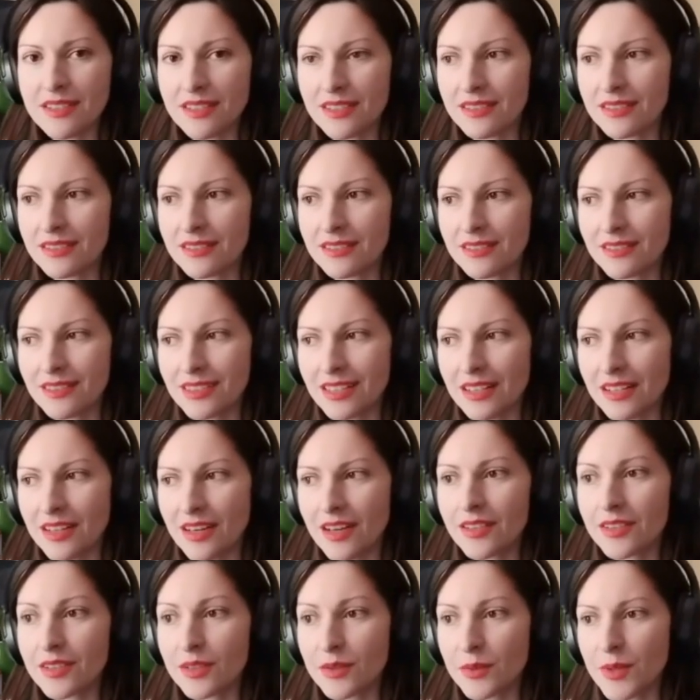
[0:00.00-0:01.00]
beaten than
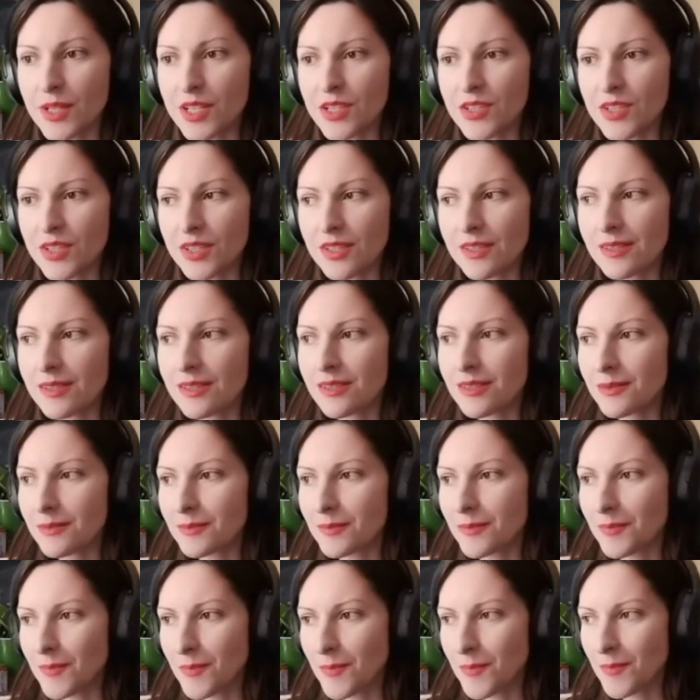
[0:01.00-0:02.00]
other regions.
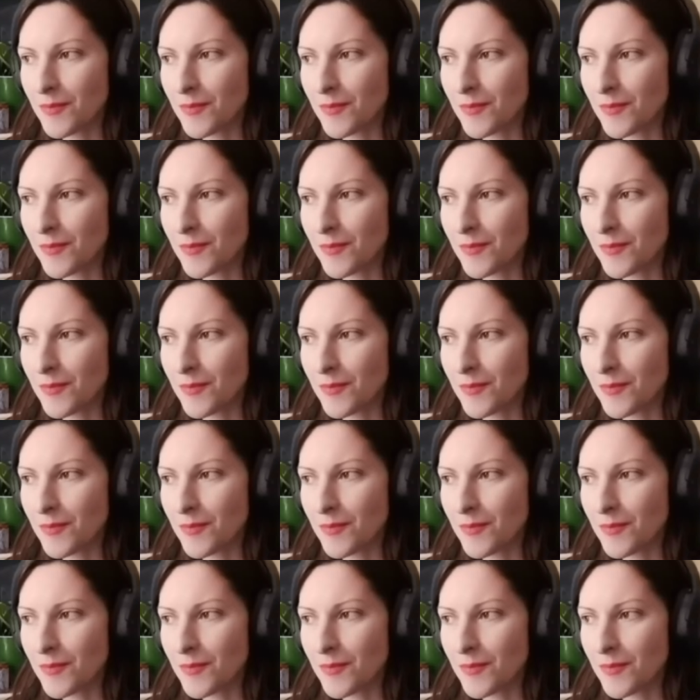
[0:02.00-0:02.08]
